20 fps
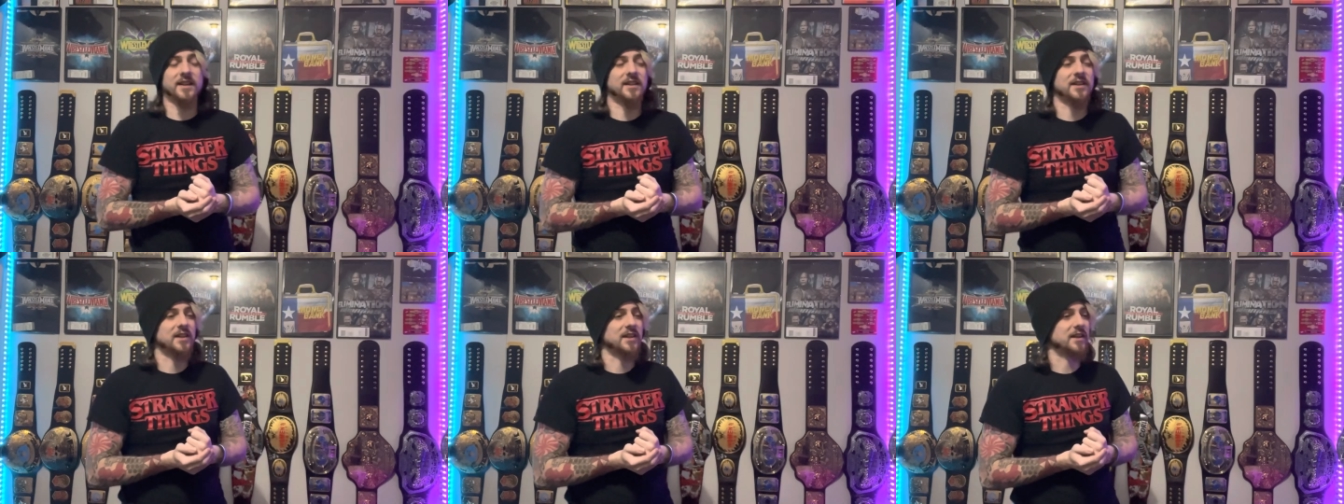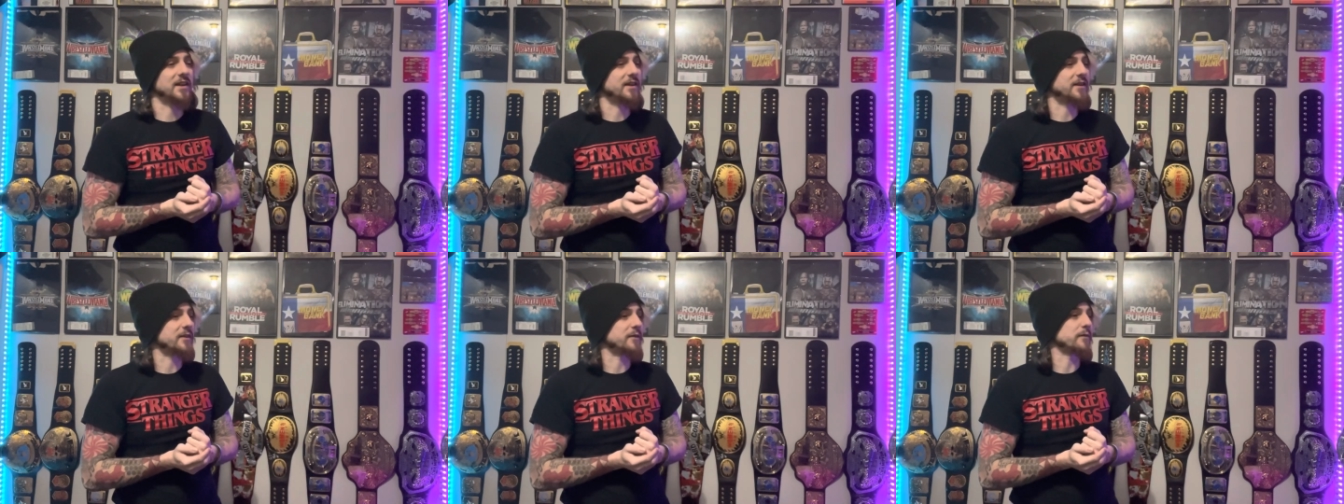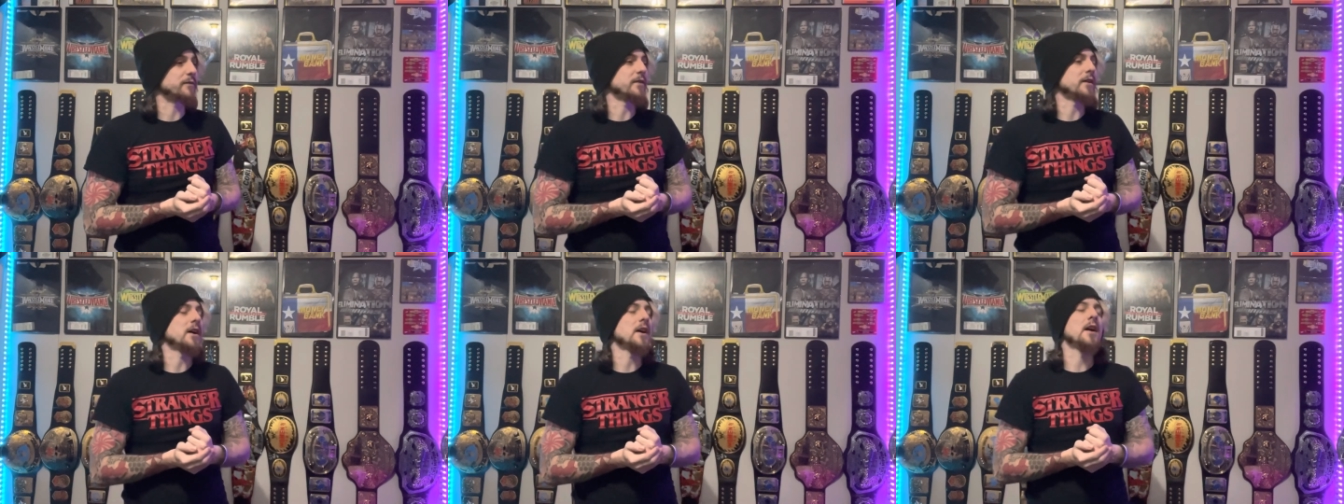
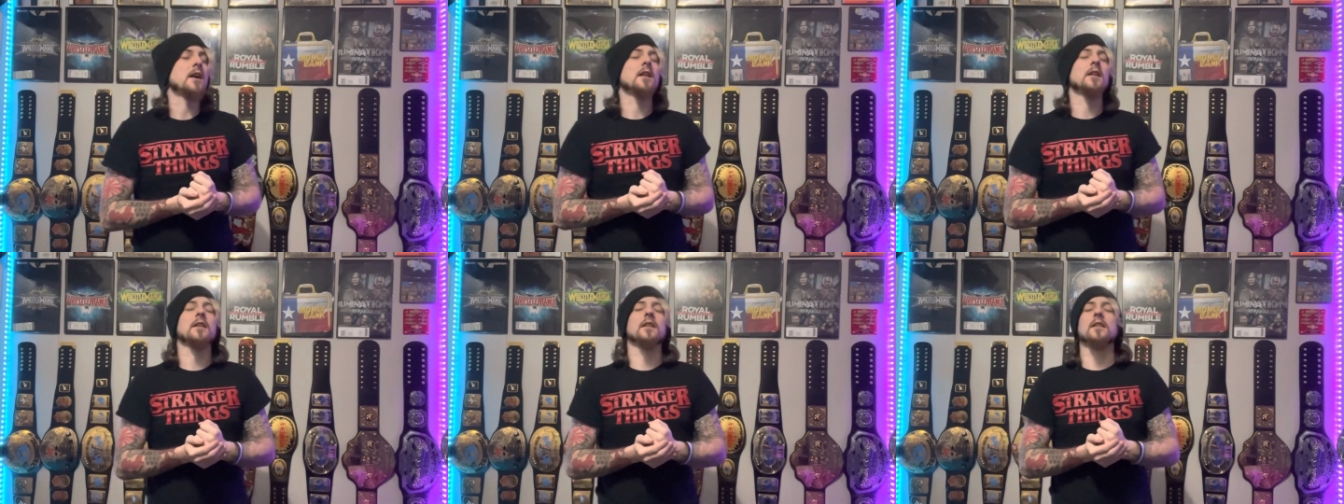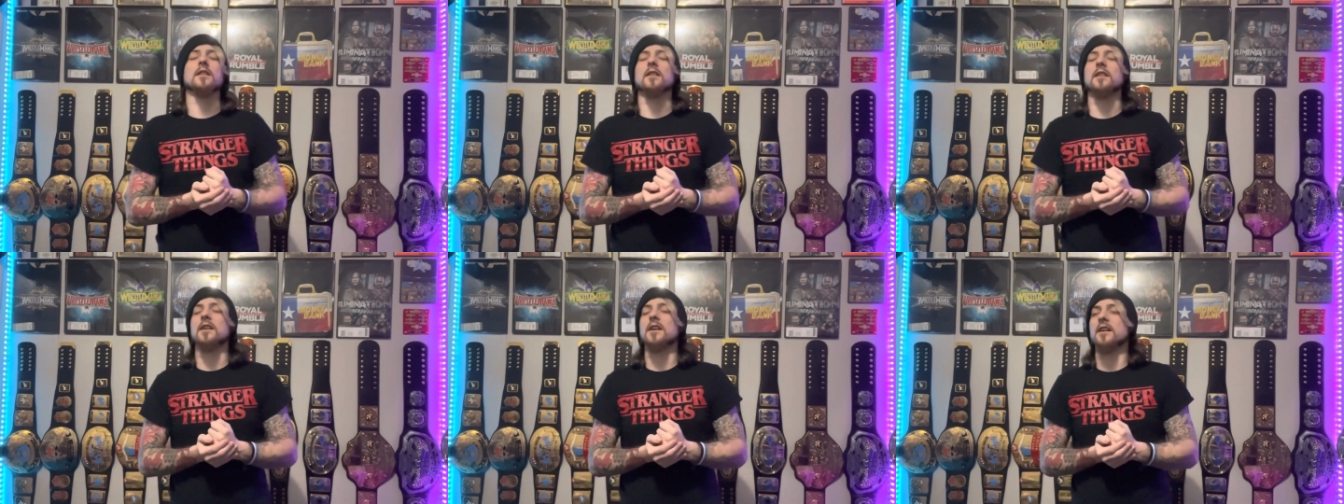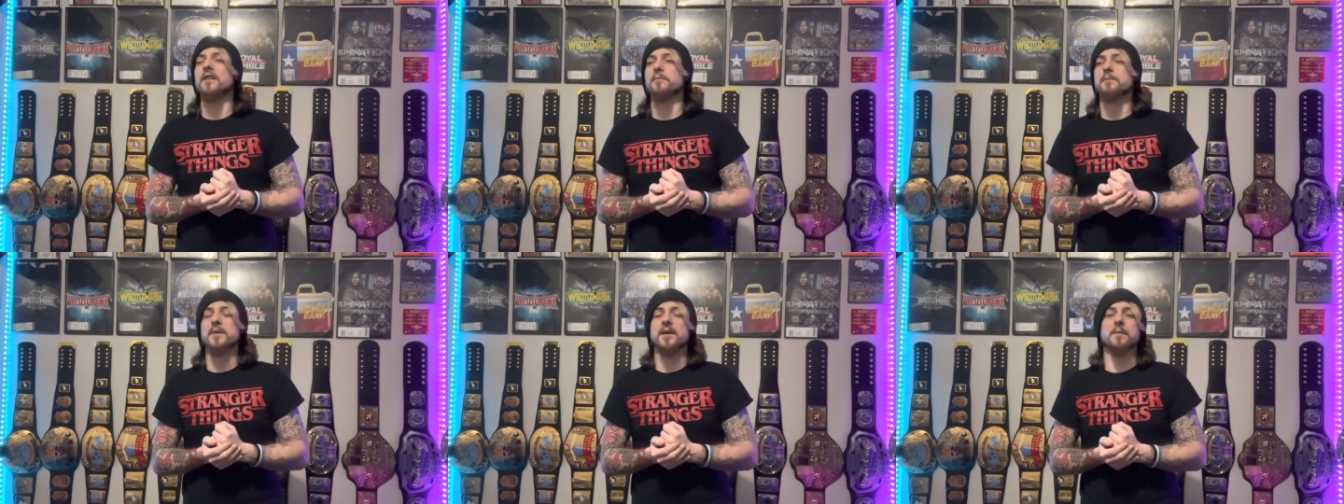Love,
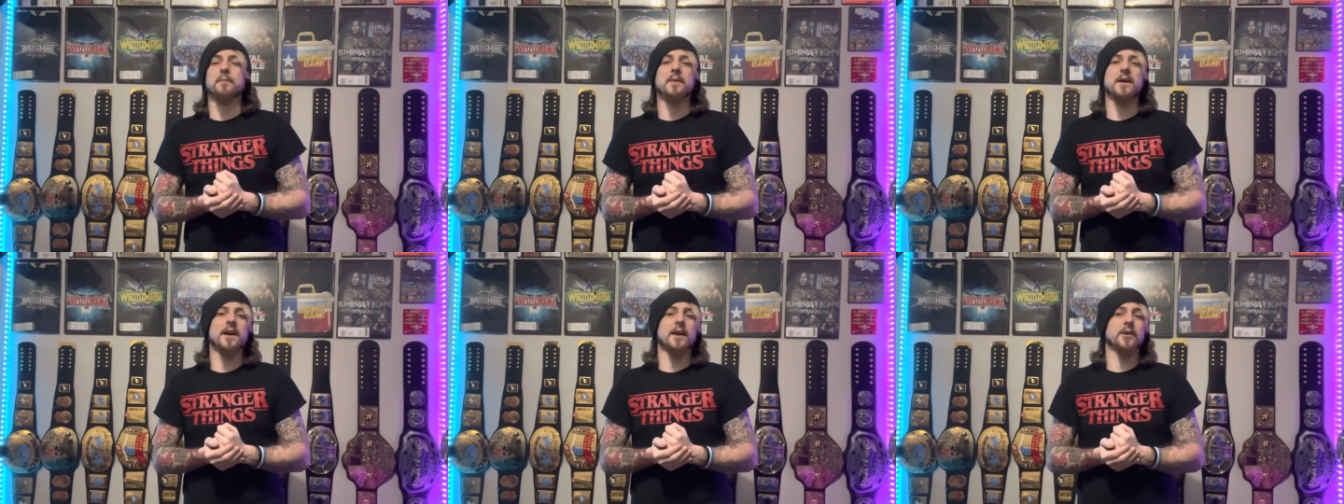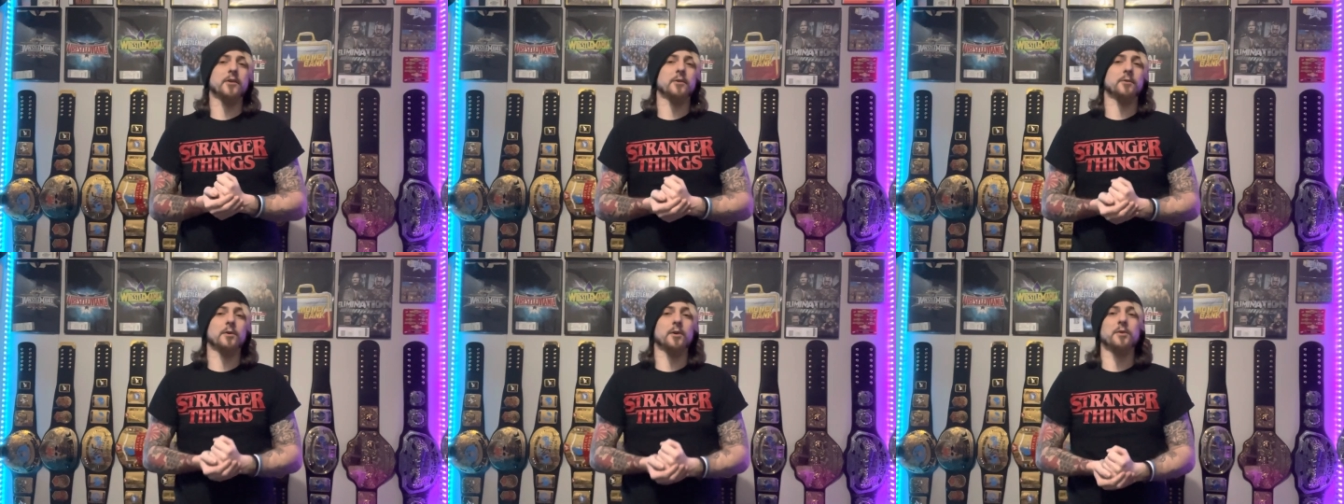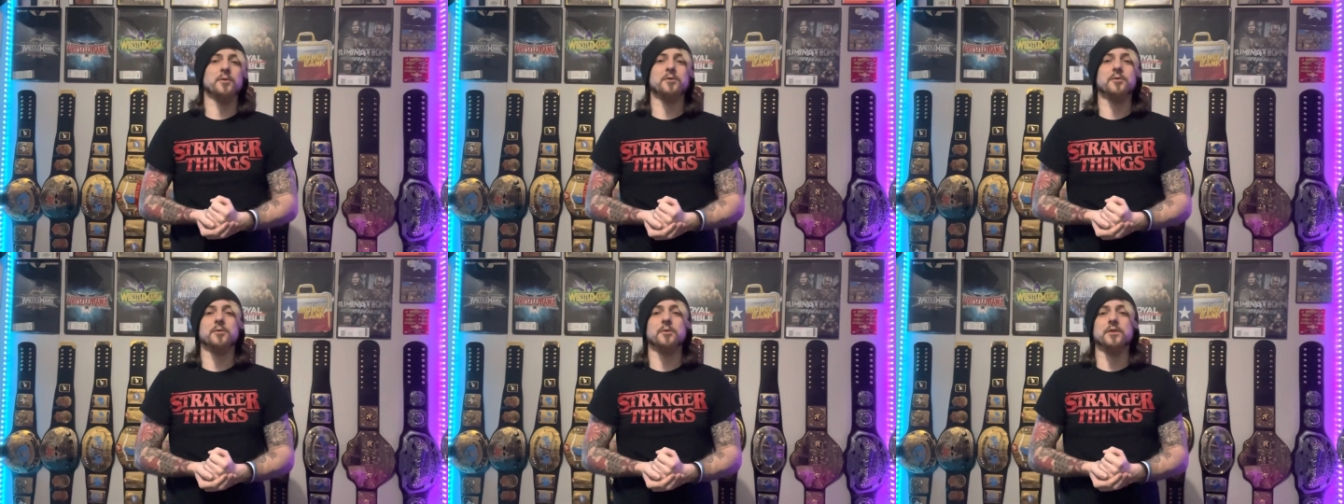love being back on the
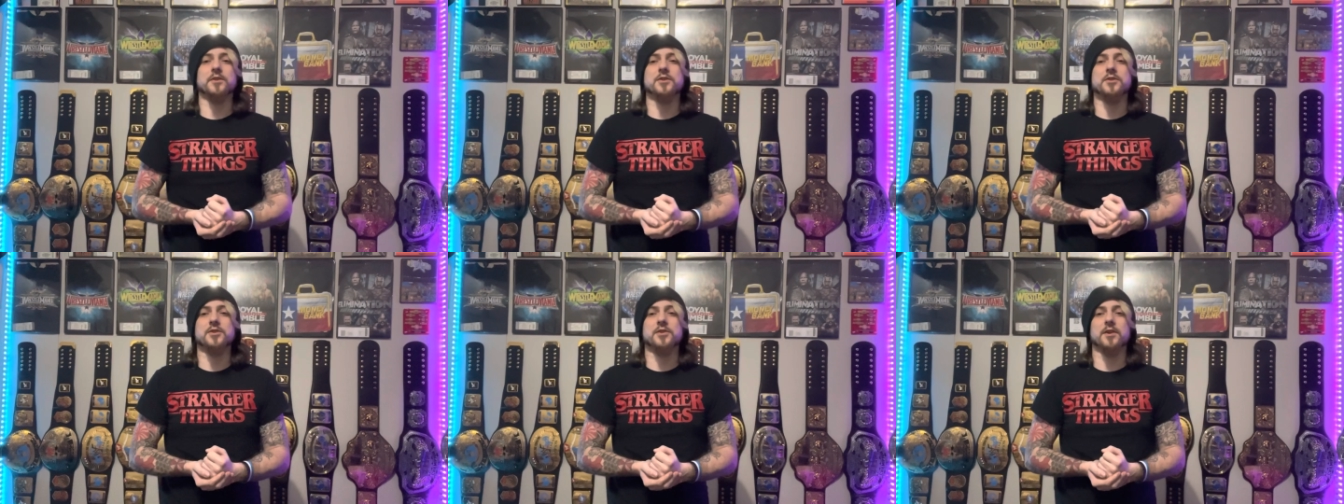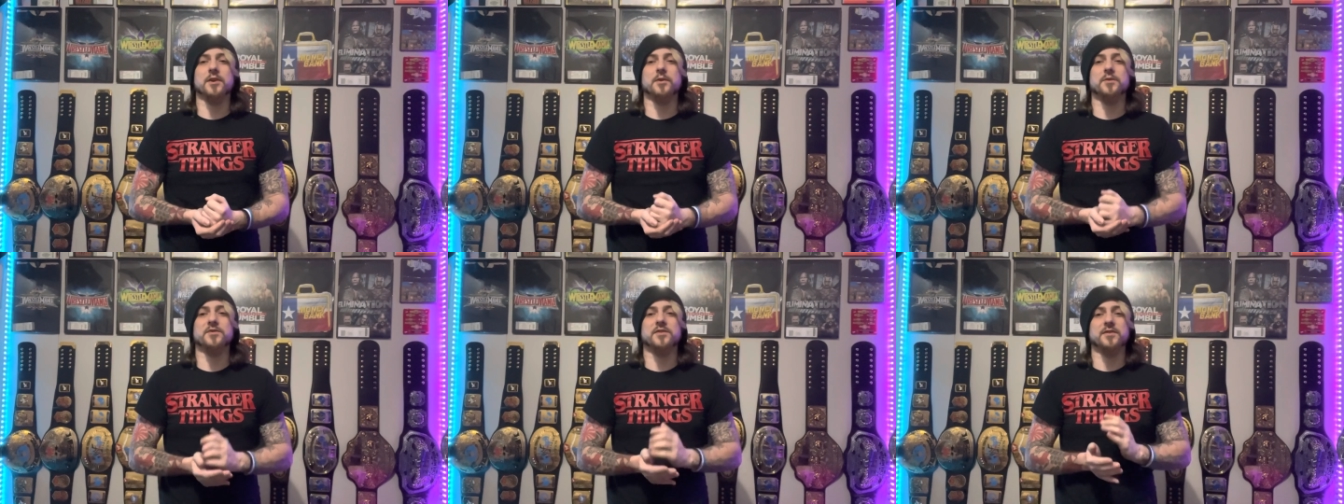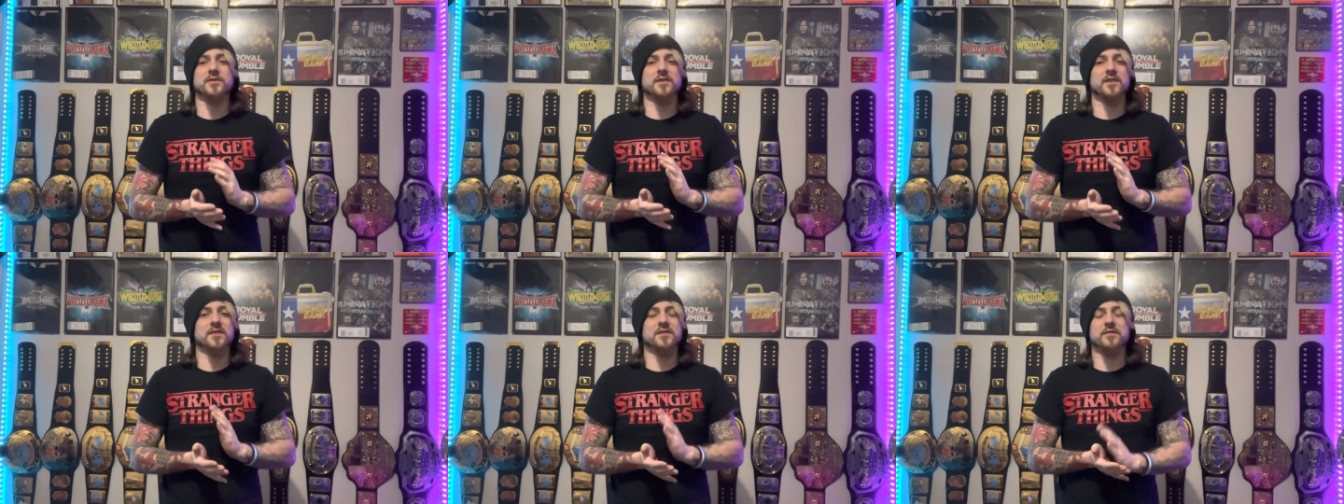road doing these shows.
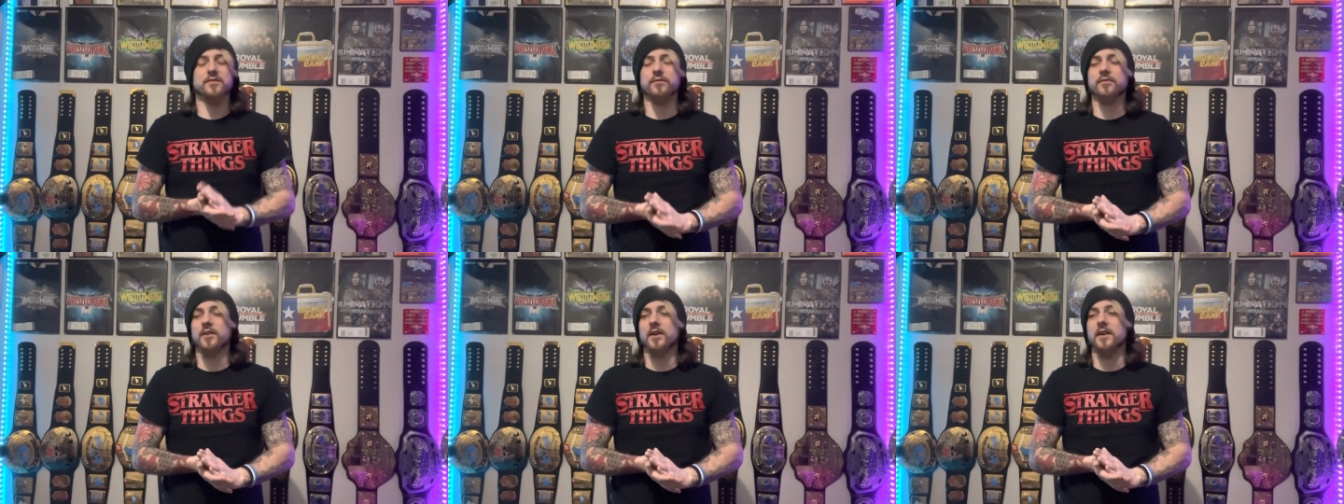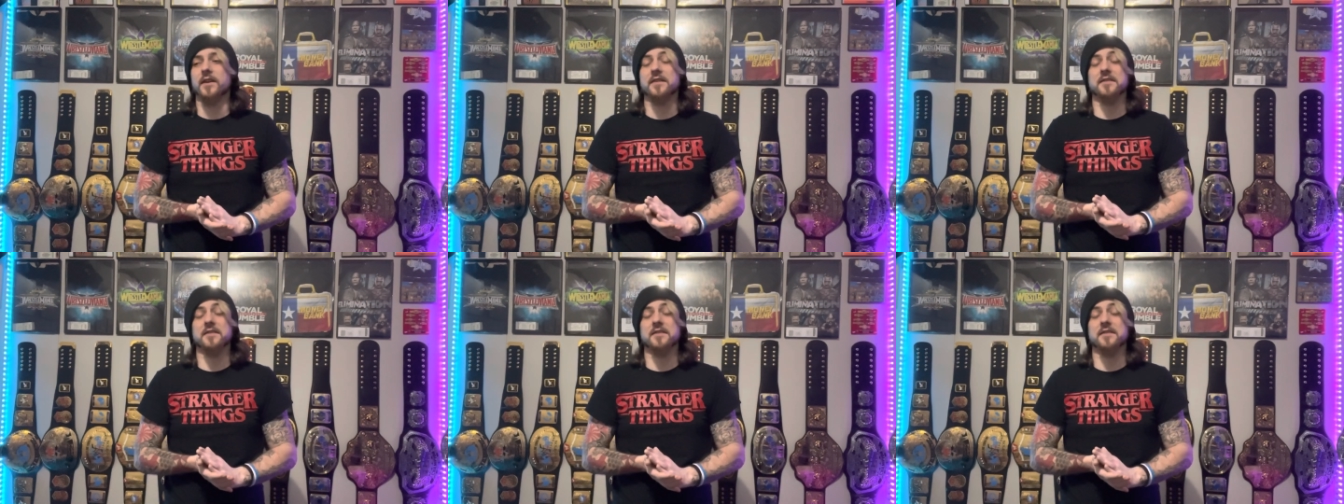It's, it's fun.